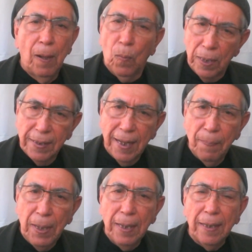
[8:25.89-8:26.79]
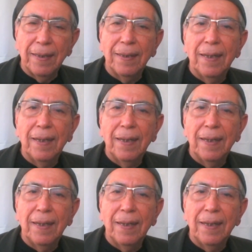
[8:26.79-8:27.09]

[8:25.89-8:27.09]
What does that mean?